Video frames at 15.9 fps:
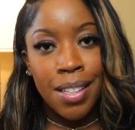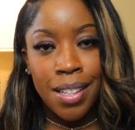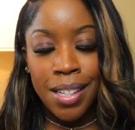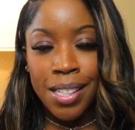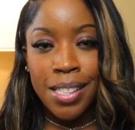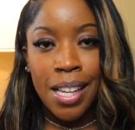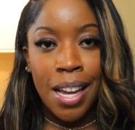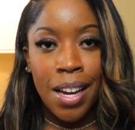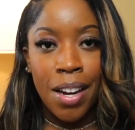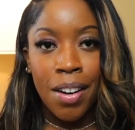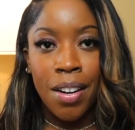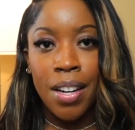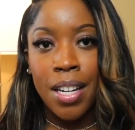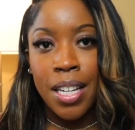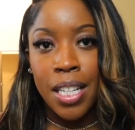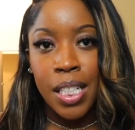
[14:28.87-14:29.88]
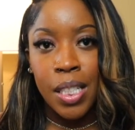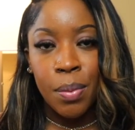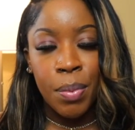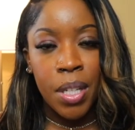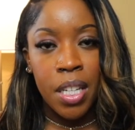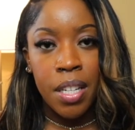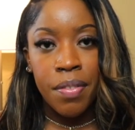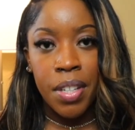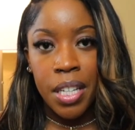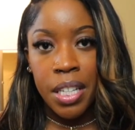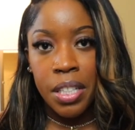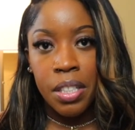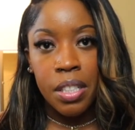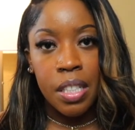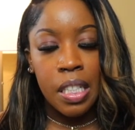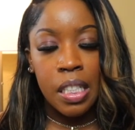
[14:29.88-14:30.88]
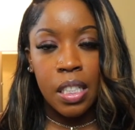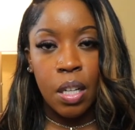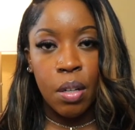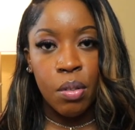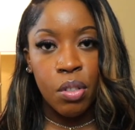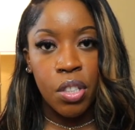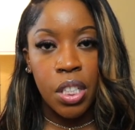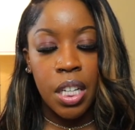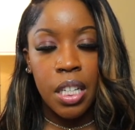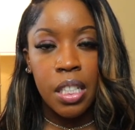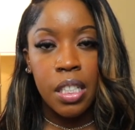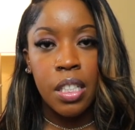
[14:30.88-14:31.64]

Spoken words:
it's hair, it's weave, it's going to shed.